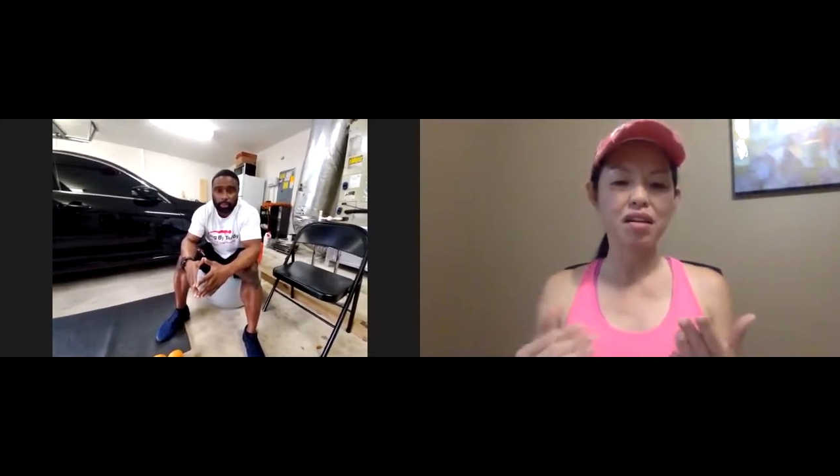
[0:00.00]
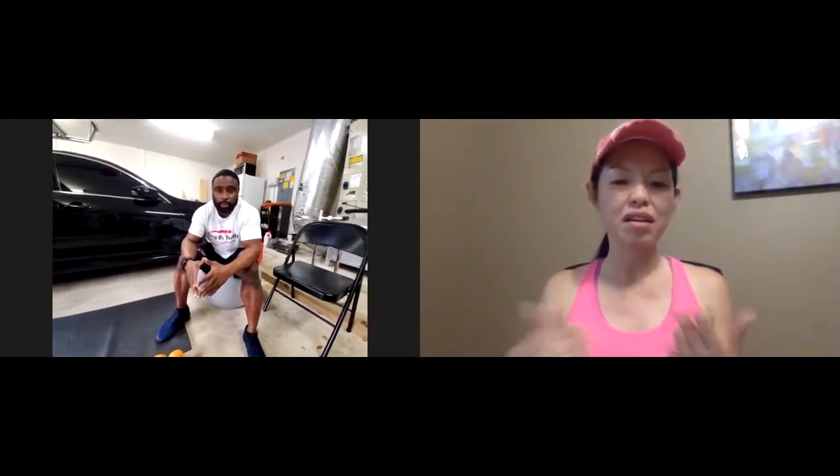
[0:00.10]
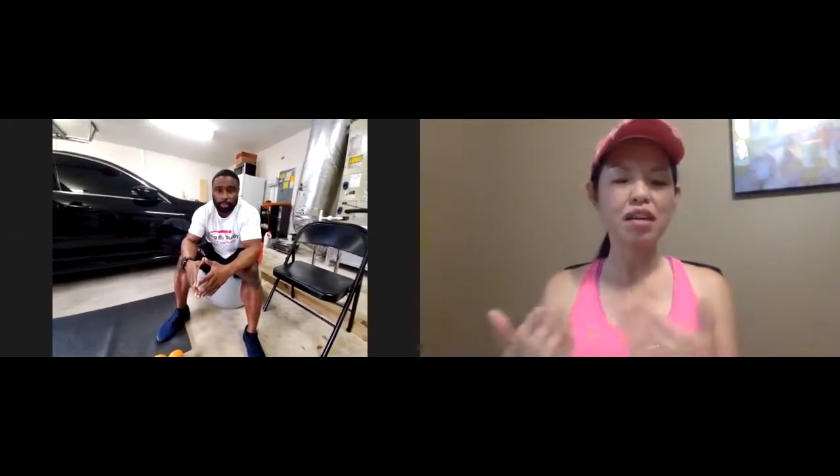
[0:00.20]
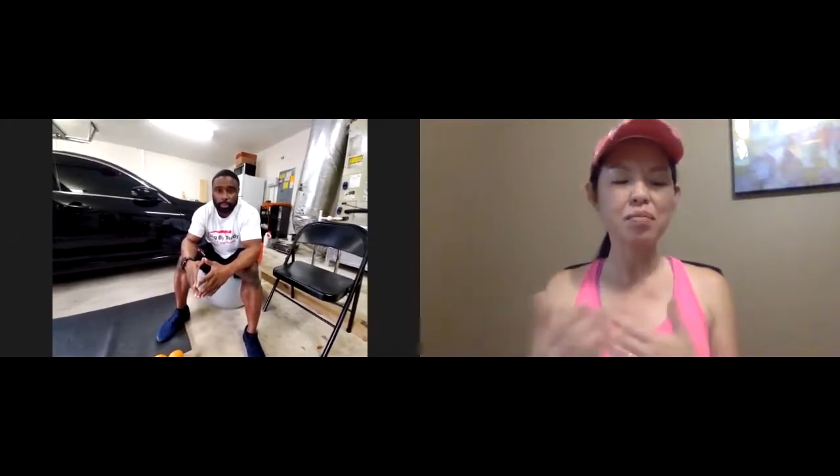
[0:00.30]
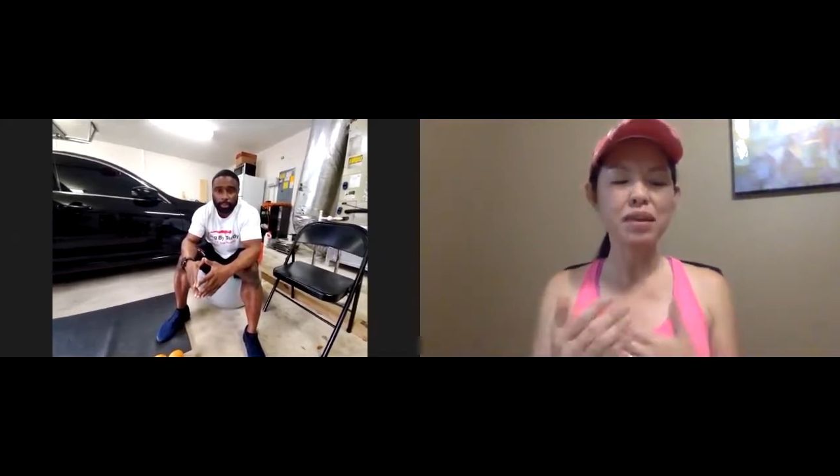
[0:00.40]

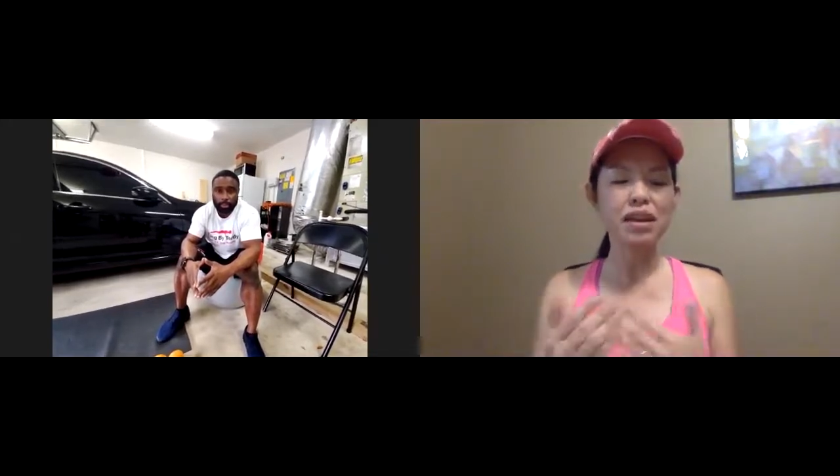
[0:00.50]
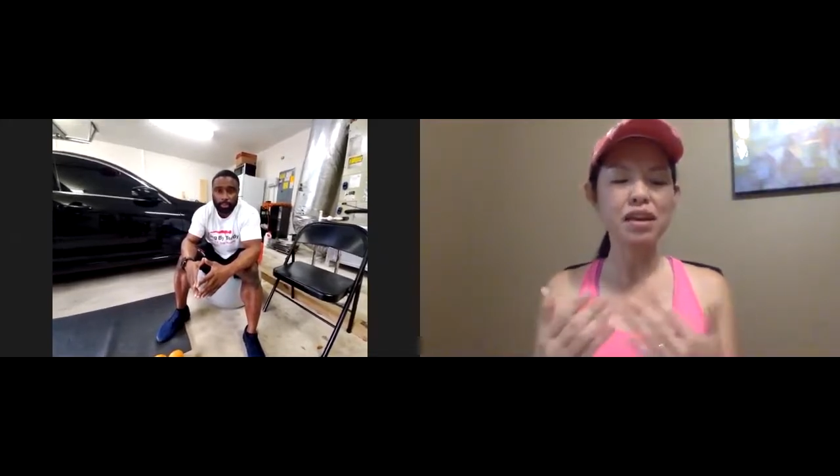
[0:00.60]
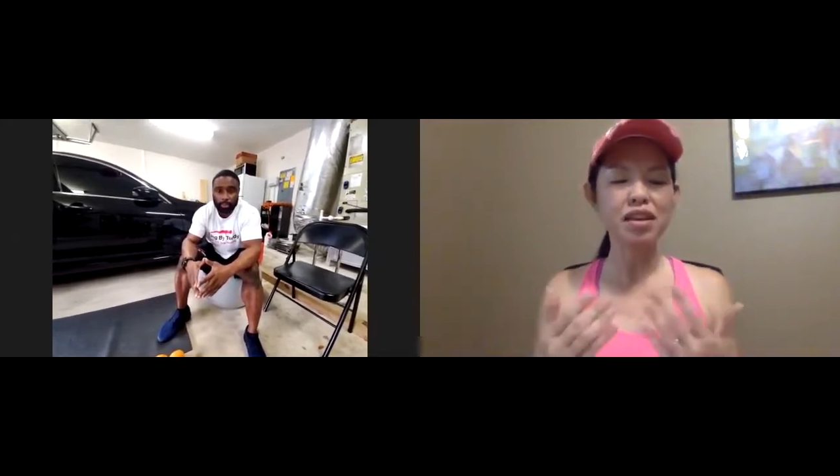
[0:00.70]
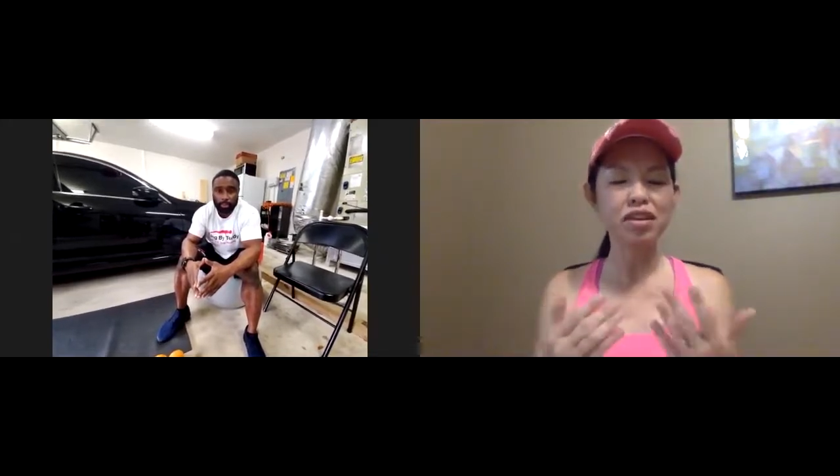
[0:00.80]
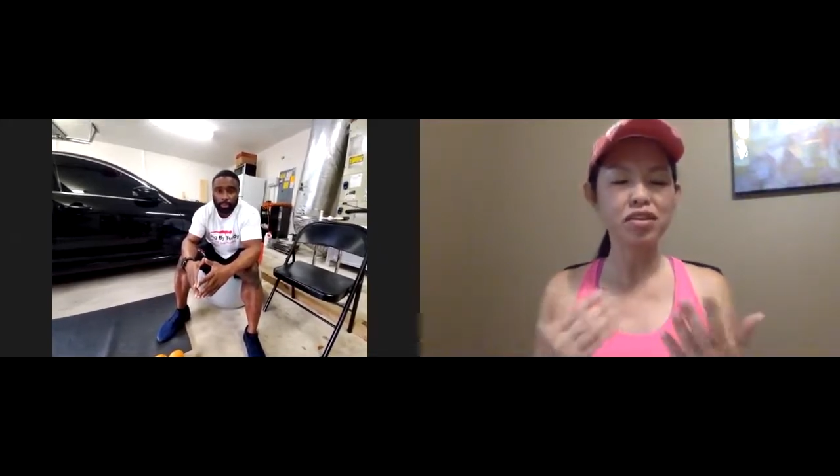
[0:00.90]
give
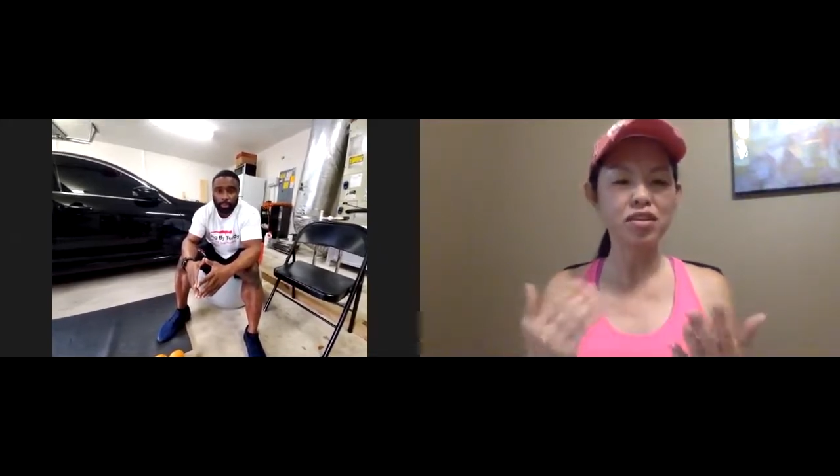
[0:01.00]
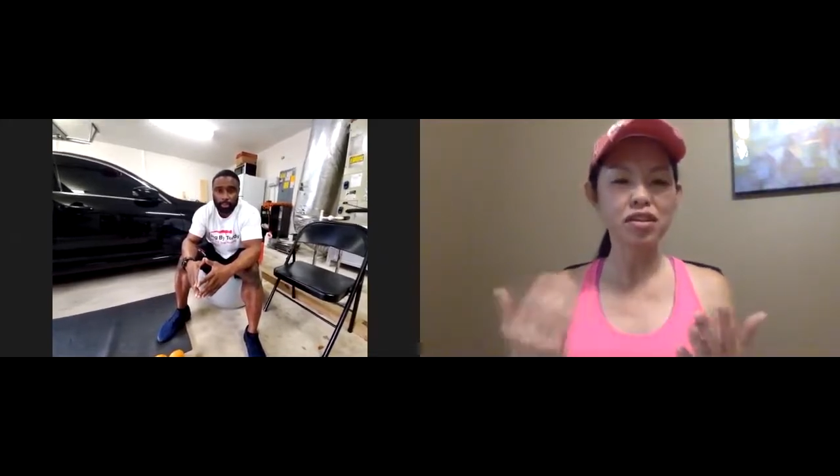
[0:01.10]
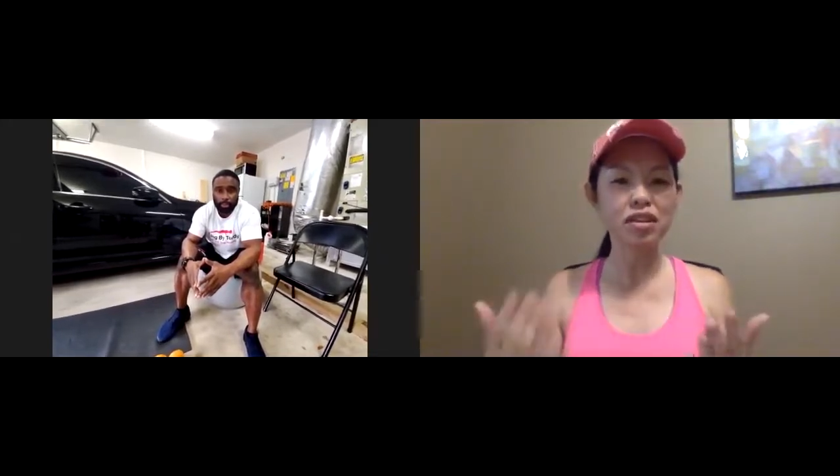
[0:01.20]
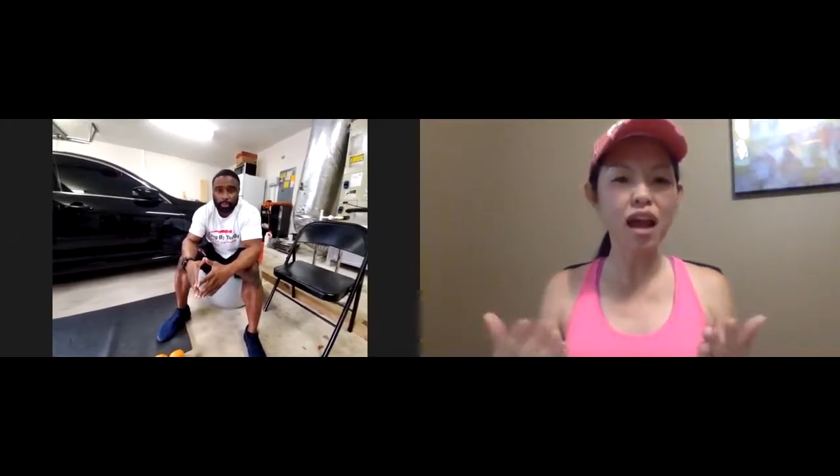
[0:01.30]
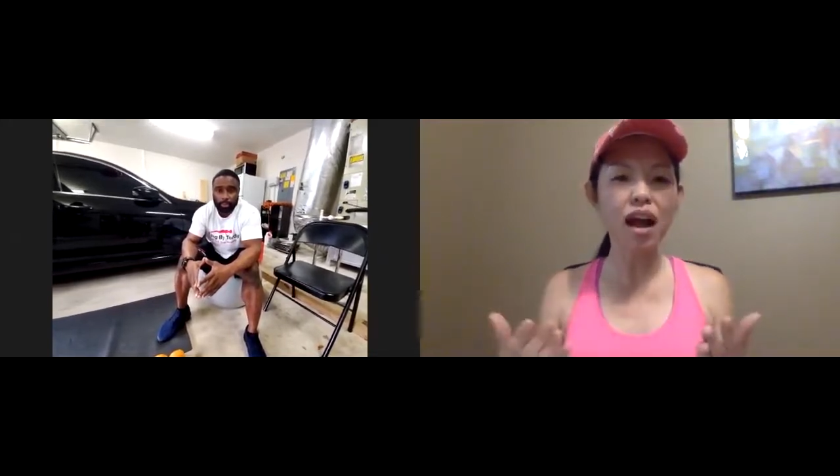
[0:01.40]
me
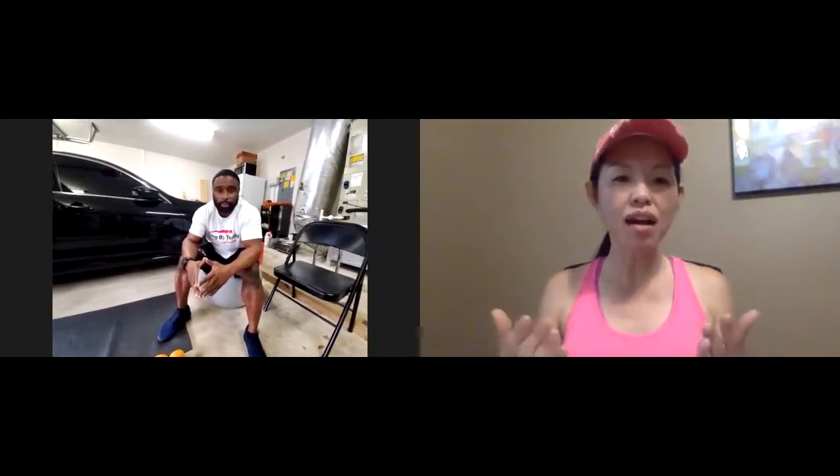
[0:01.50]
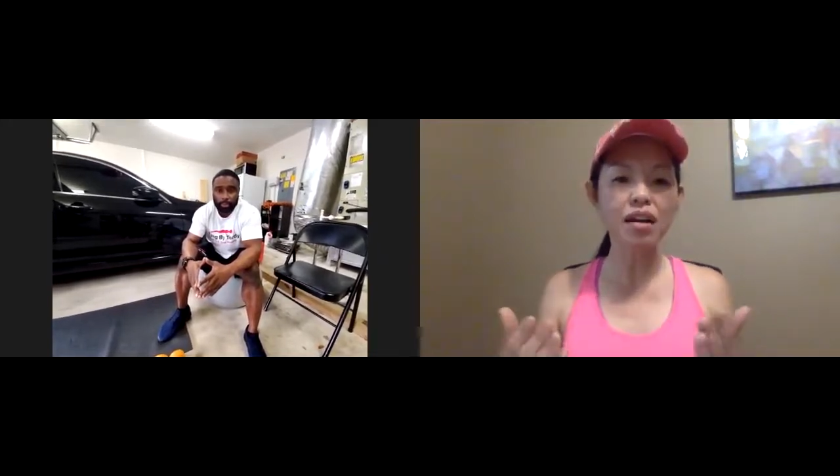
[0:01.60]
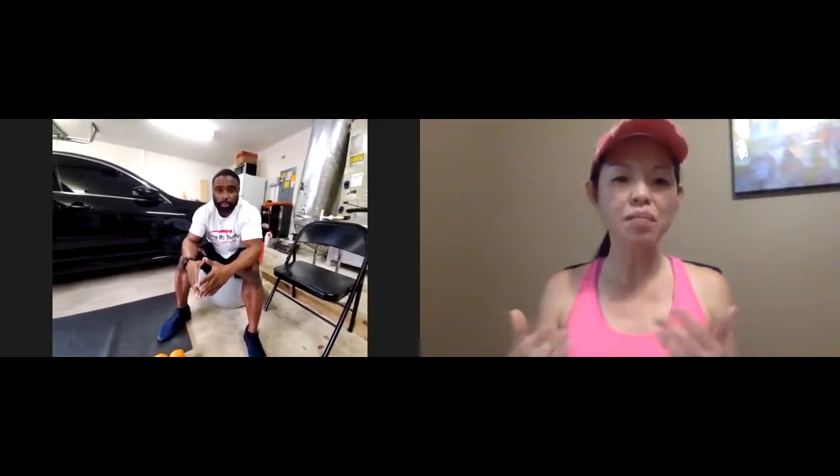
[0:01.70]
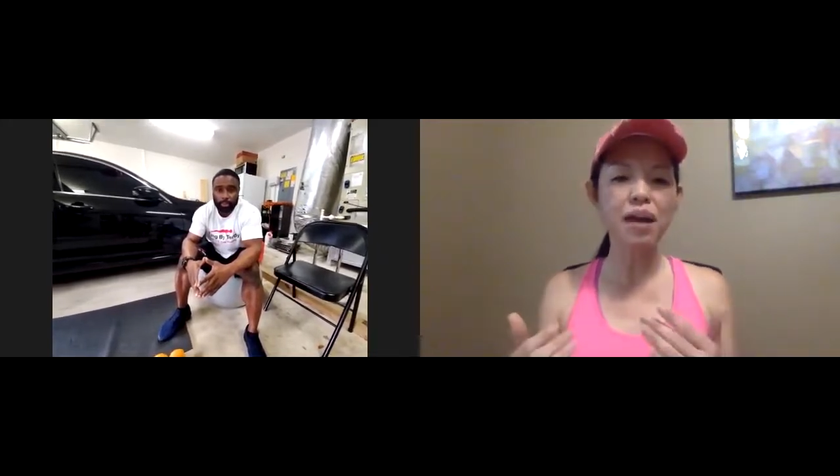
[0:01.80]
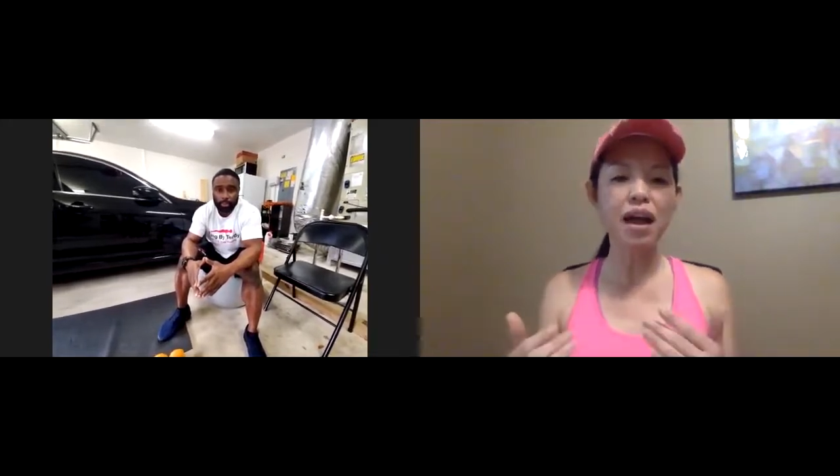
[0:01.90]
your thought
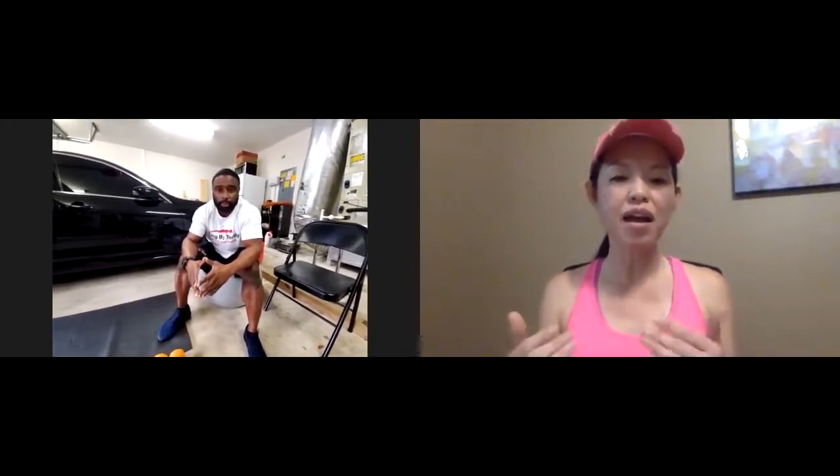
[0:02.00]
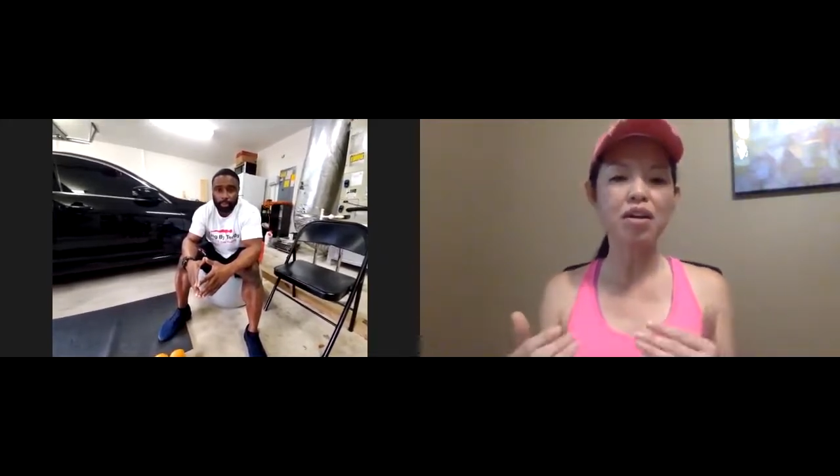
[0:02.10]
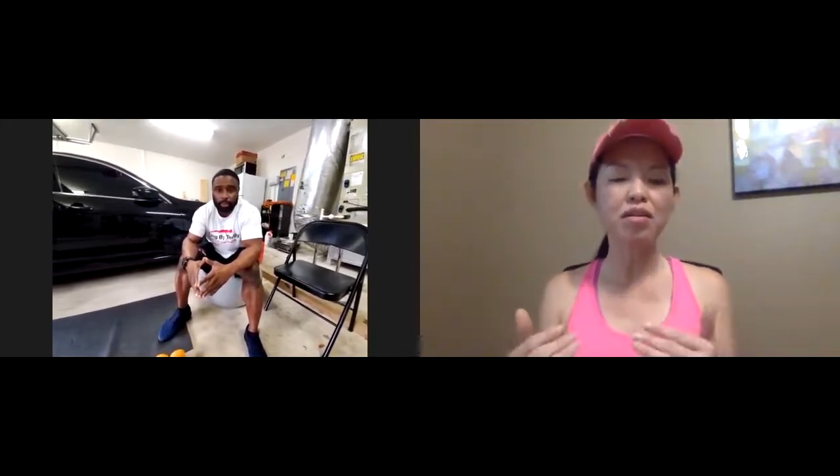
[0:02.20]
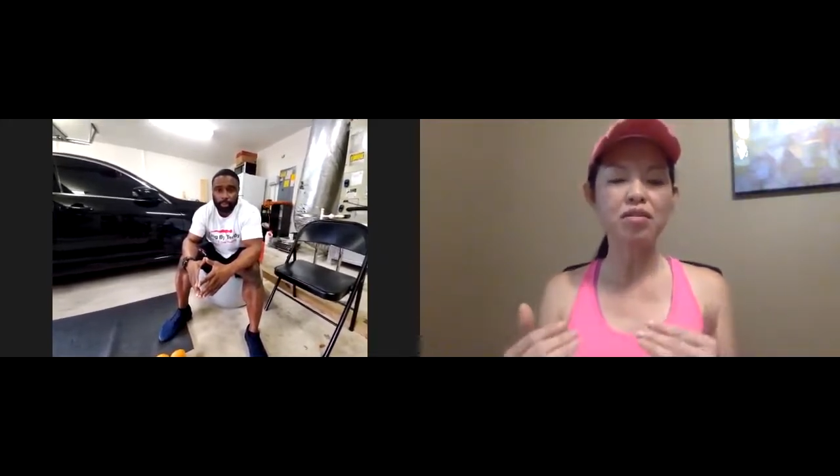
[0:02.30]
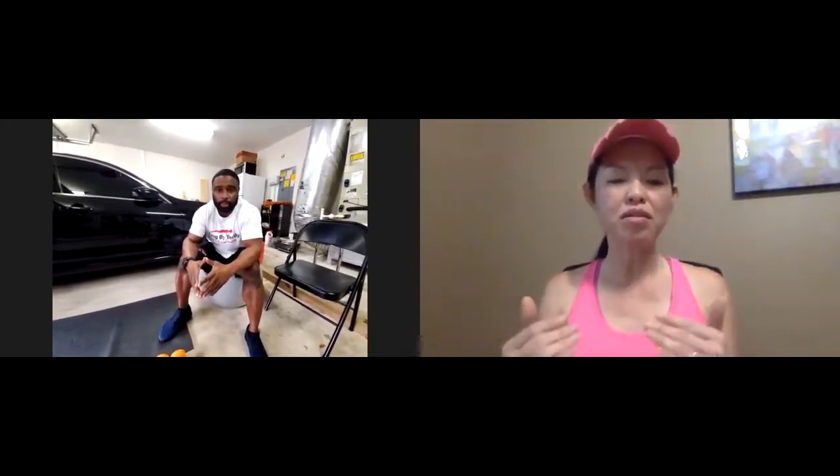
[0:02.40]

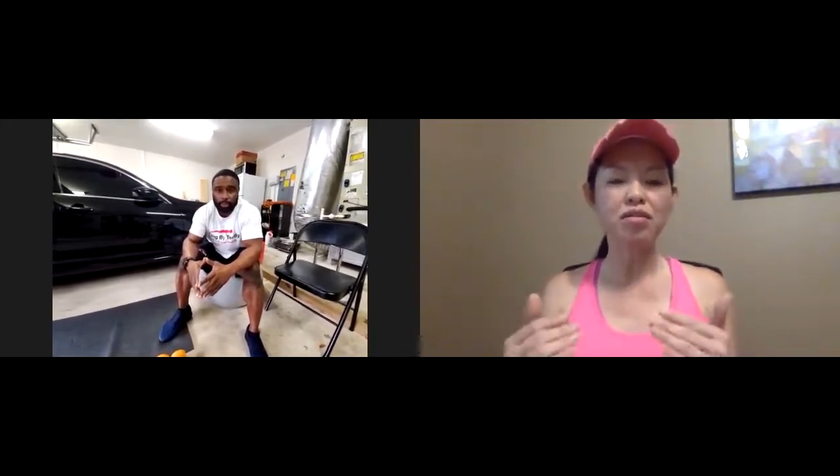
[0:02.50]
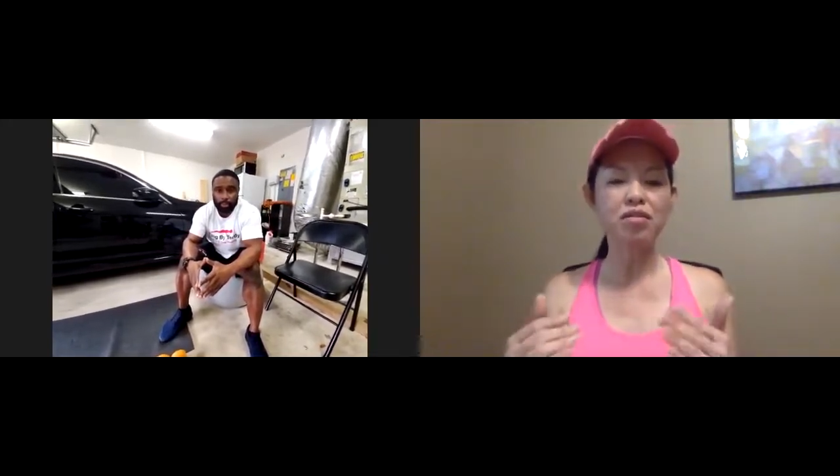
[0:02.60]
about